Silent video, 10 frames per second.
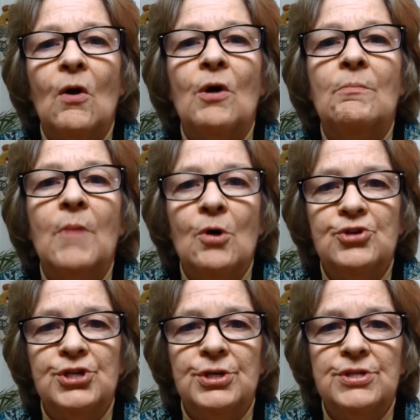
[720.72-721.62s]
our
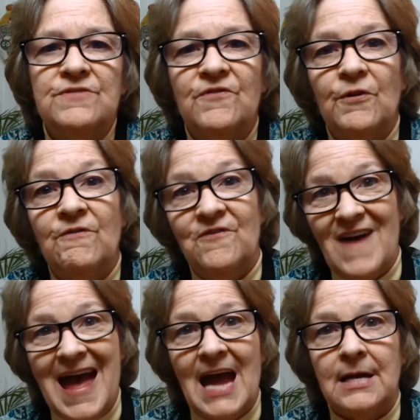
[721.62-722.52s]
emotions for
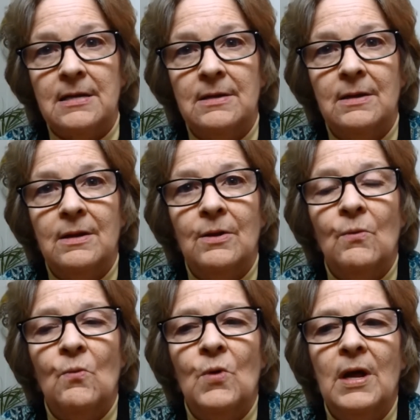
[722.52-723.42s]
fact
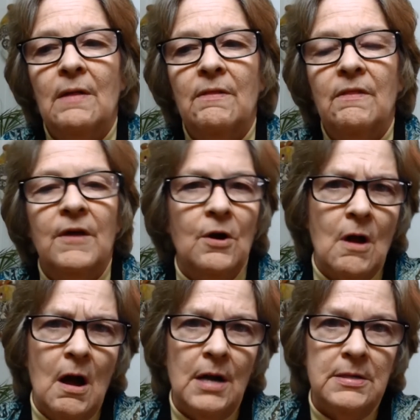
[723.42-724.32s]
when they're
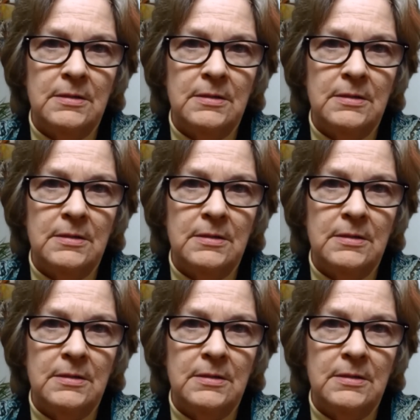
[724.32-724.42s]
not.